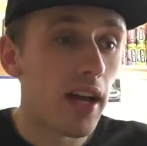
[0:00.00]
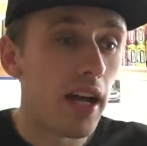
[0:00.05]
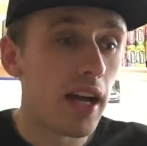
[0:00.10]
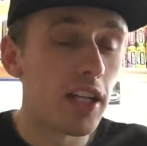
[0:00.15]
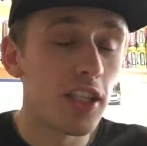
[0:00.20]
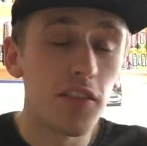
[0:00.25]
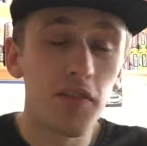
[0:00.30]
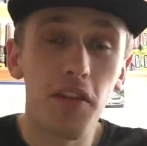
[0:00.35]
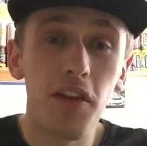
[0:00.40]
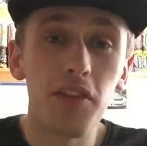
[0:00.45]

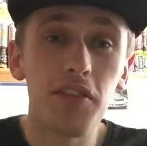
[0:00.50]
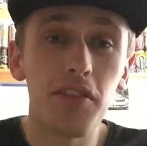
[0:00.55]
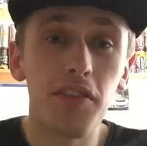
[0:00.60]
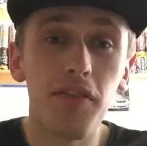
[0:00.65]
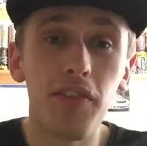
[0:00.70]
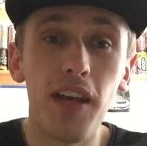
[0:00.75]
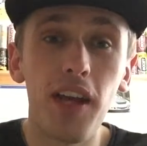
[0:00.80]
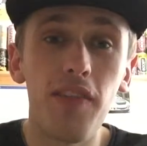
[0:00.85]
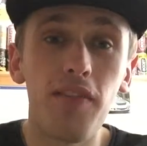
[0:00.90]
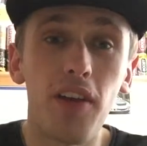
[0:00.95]
And as far as the
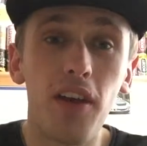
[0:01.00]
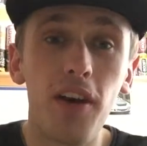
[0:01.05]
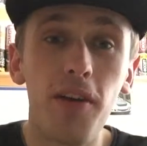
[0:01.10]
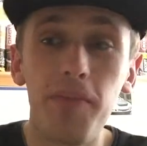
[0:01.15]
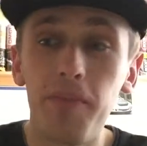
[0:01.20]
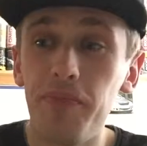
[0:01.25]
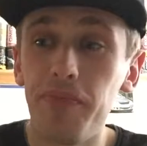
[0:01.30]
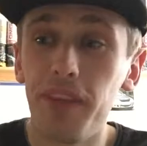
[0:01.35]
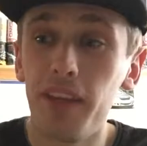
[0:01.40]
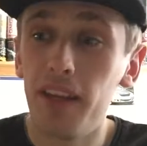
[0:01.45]

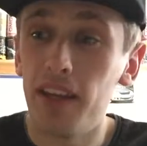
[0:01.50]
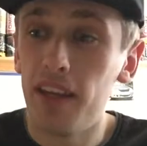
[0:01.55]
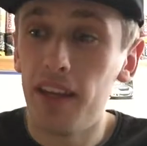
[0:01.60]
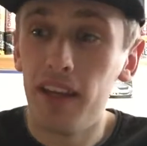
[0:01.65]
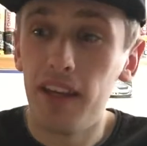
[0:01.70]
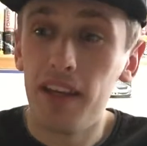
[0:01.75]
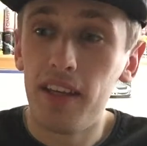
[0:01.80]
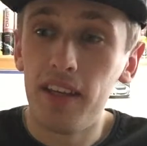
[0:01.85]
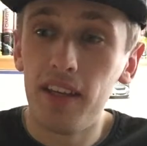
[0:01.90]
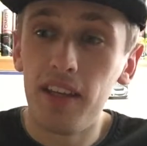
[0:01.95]
flavour,
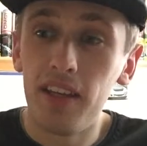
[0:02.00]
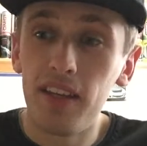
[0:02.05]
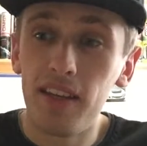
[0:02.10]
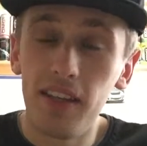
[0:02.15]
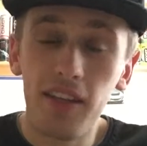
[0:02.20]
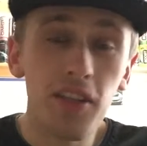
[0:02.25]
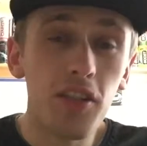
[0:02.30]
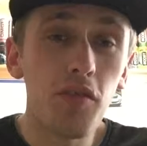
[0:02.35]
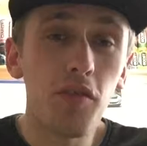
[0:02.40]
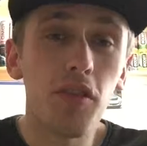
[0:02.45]

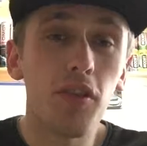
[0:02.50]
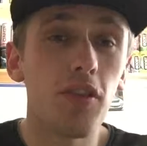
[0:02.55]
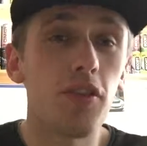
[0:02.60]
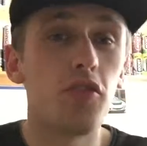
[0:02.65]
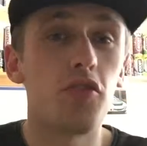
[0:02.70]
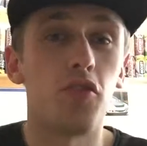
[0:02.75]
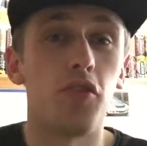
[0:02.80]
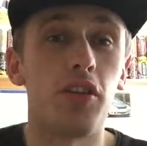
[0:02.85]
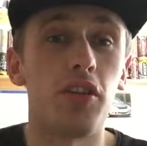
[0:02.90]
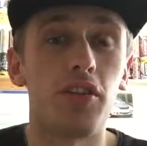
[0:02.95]
this is one of
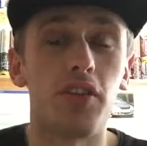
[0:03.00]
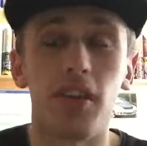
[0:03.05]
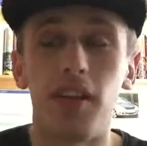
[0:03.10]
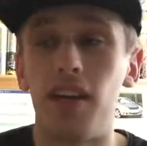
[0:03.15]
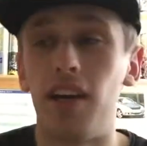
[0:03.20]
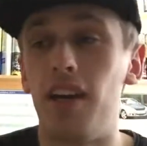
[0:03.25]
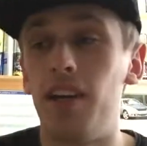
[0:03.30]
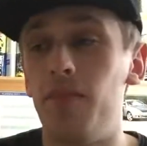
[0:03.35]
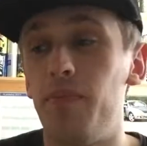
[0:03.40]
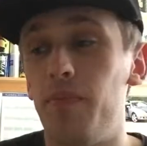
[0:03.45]
those drinks,
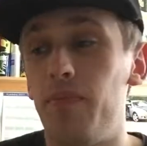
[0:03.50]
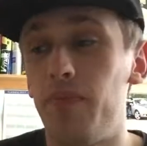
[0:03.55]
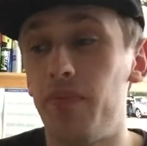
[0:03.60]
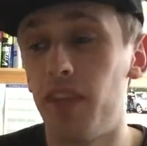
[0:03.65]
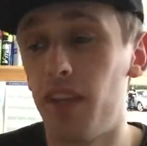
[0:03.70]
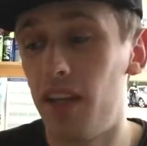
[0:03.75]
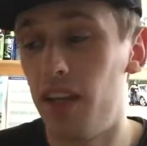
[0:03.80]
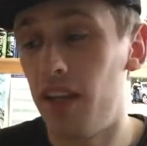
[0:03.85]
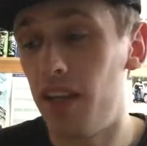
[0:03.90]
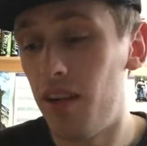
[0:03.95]
okay,
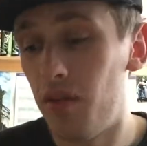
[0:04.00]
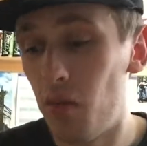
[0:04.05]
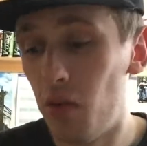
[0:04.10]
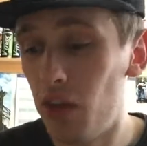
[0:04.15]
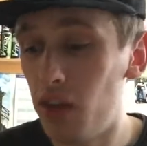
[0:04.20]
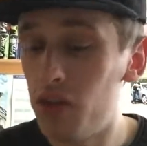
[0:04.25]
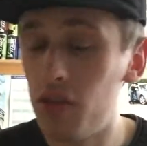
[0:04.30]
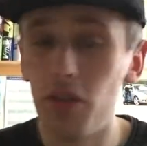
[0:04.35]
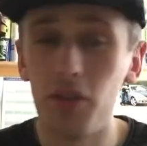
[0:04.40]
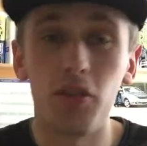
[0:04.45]

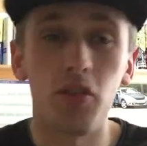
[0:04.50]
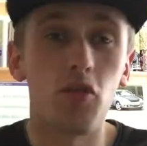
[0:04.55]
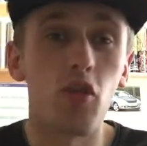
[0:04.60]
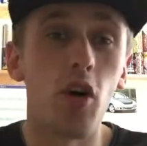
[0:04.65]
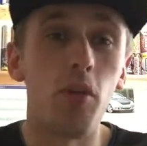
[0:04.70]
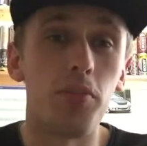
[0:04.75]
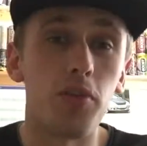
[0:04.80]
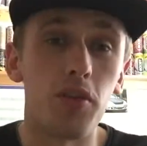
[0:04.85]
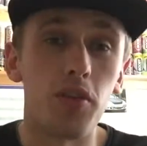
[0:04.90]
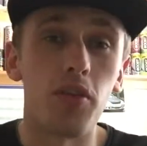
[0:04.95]
when I try and
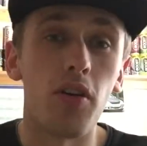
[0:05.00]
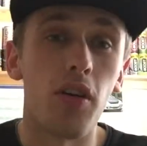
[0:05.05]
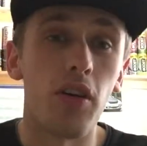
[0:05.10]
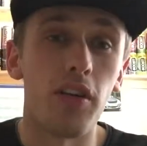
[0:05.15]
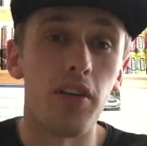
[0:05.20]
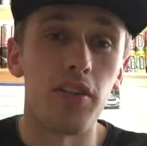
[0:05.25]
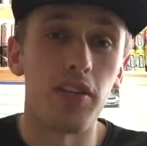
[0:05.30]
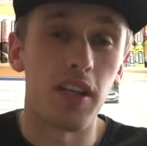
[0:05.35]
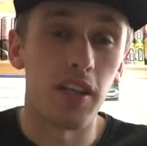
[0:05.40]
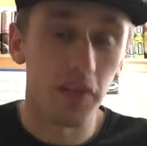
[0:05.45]
describe it to you
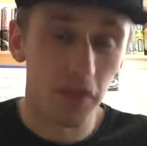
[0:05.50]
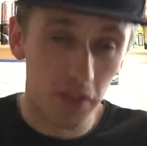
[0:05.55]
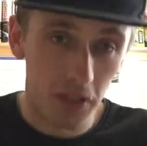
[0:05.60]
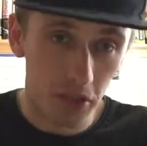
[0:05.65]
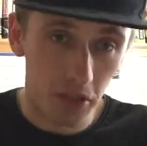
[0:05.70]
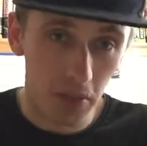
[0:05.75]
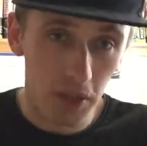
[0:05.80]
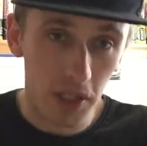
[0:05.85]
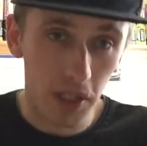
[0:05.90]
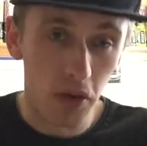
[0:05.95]
guys, and I
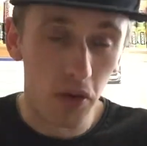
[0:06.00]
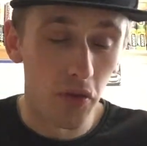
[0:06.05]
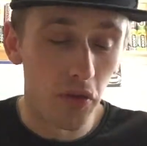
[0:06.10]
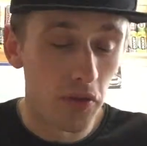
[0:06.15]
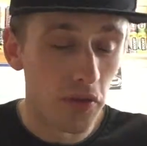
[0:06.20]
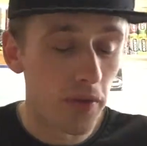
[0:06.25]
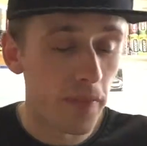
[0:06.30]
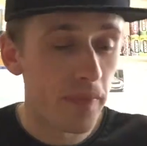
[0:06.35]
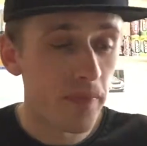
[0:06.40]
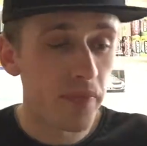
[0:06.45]
think to
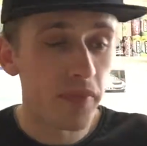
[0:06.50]
myself,